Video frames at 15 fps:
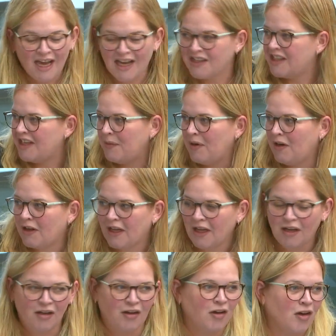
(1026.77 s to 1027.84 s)
Actually, we're
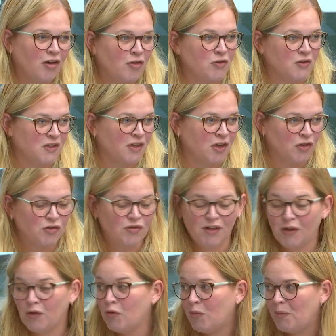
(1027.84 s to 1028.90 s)
looking across the
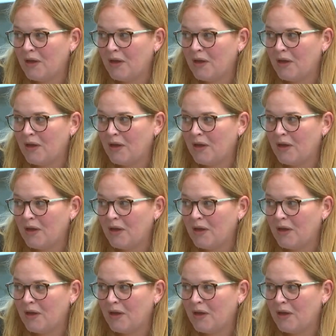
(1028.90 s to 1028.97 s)
country or